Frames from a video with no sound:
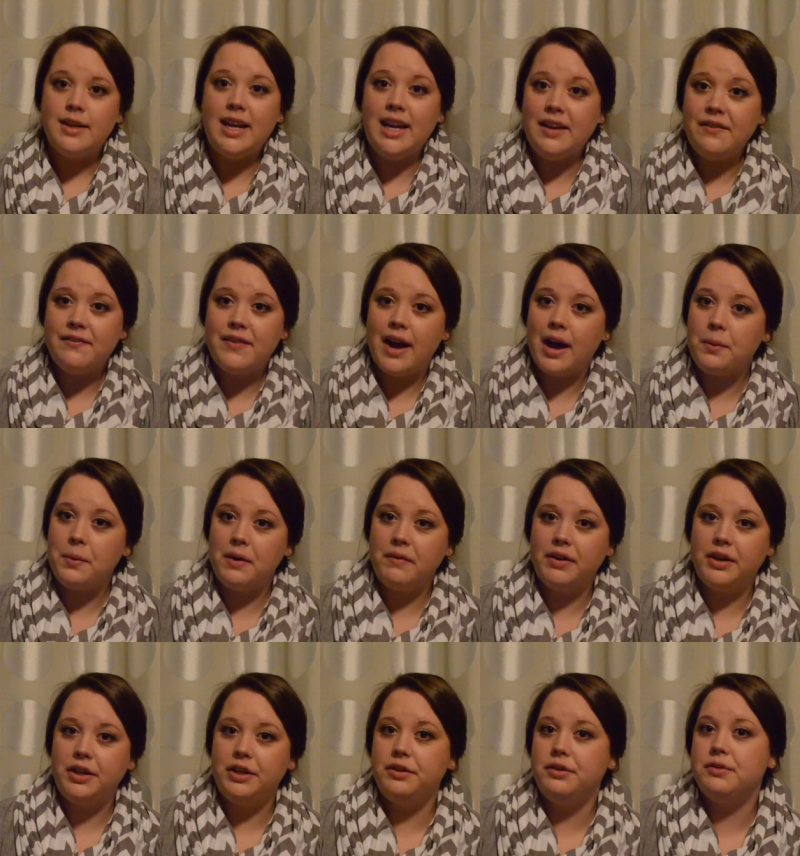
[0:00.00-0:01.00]
If,
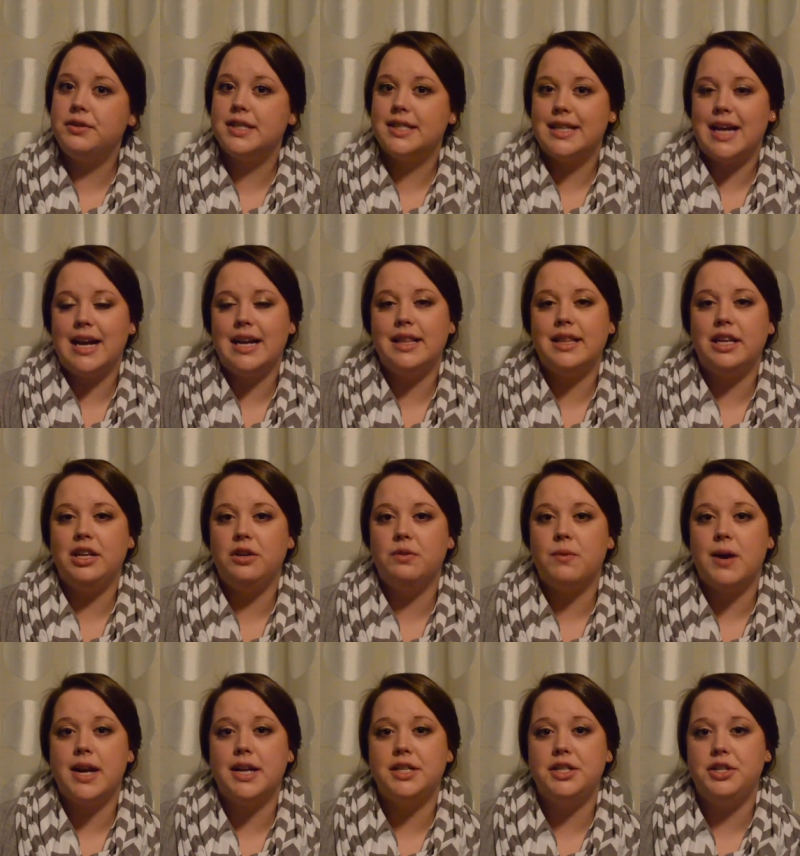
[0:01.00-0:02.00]
however, you decided that you
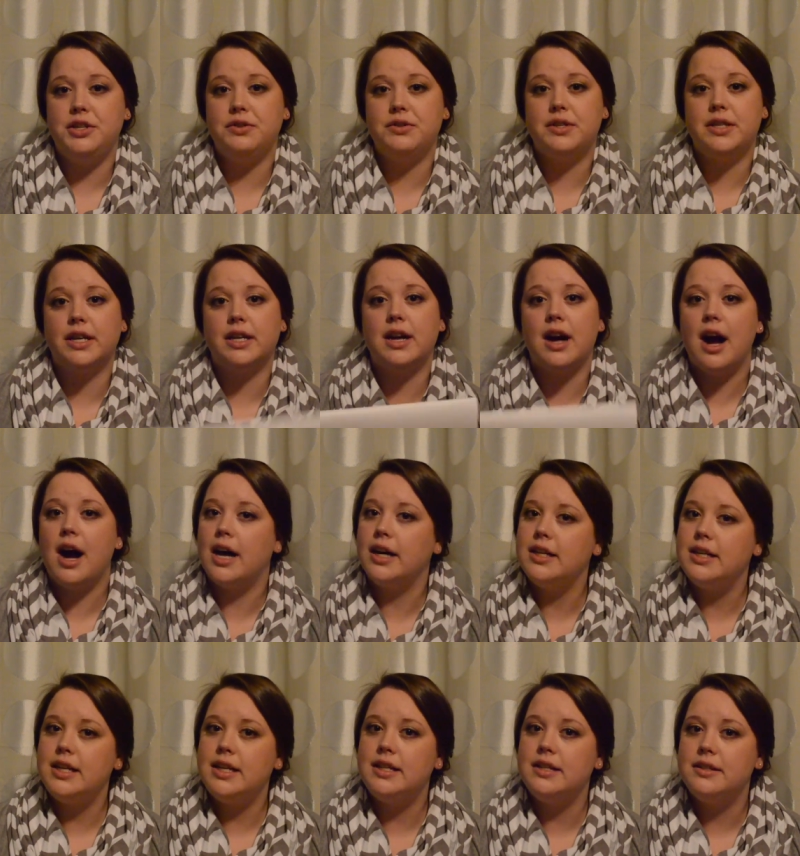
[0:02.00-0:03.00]
wanted to use the
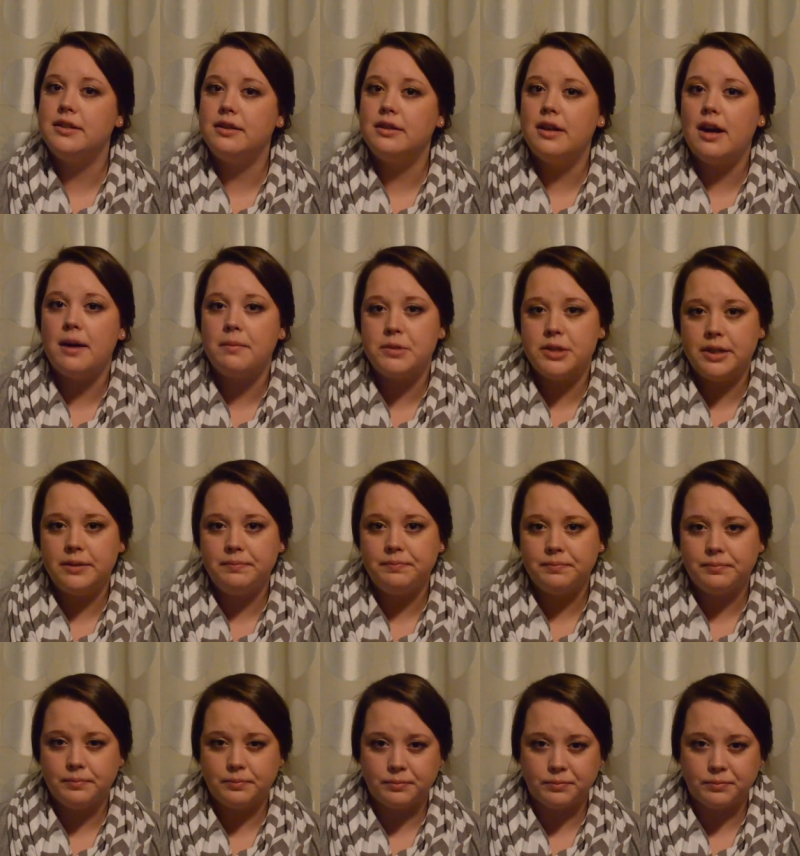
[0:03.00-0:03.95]
cotton insert option,